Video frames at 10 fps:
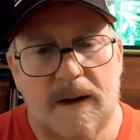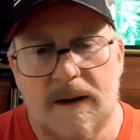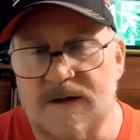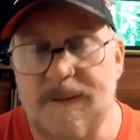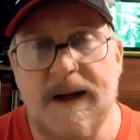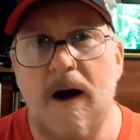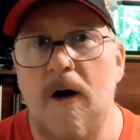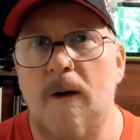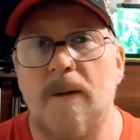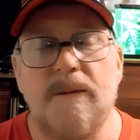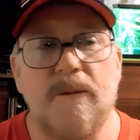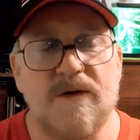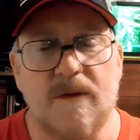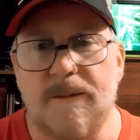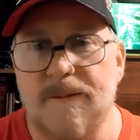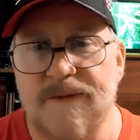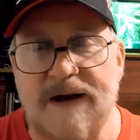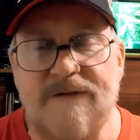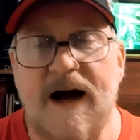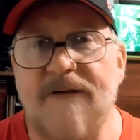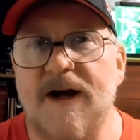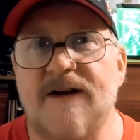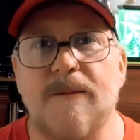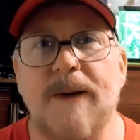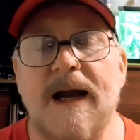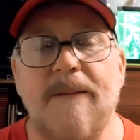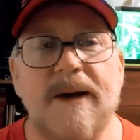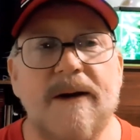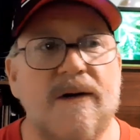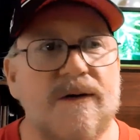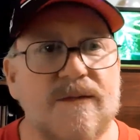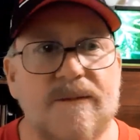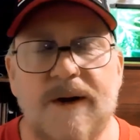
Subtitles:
sent me home with some like 5 days of pain pills,